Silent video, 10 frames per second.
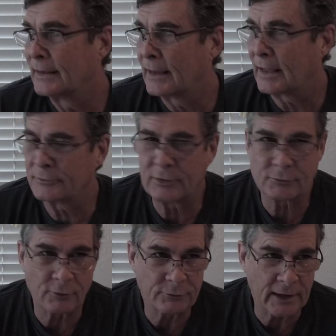I was just
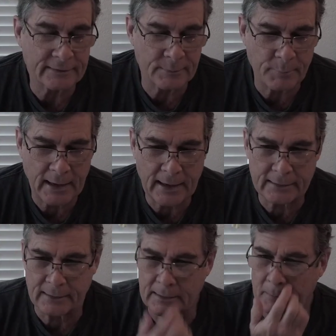reflecting back
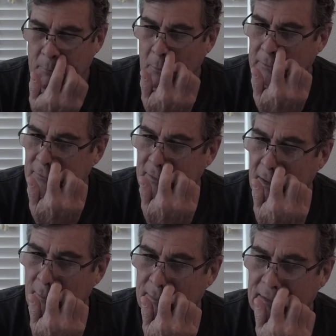a couple weeks
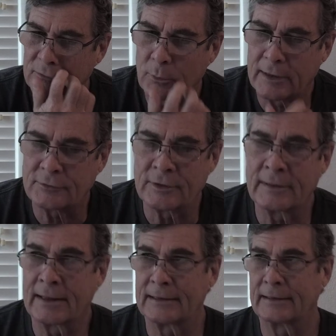ago when I was watching
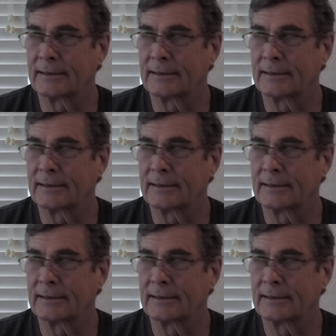that,